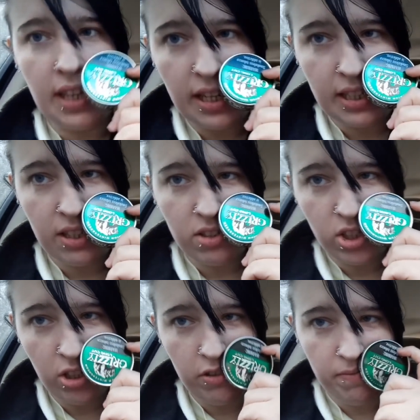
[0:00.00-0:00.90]
Take another
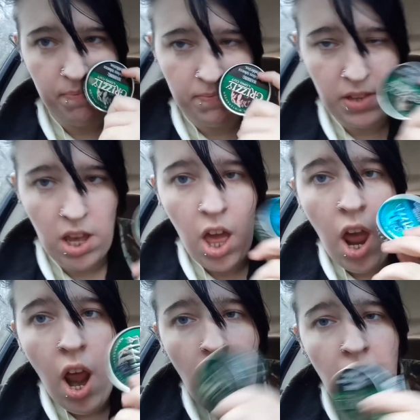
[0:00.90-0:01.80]
chew.
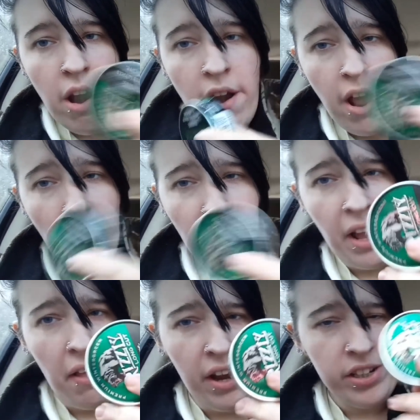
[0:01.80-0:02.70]
I
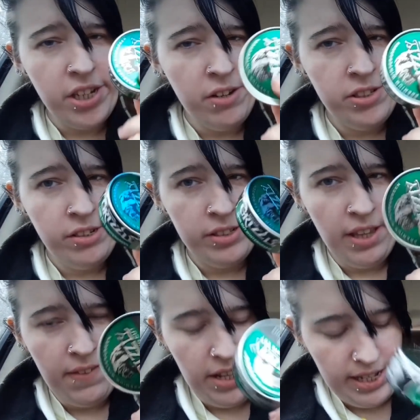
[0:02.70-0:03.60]
only got like two chews
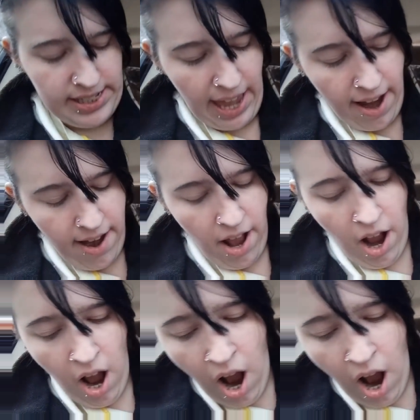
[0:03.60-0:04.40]
left of this can.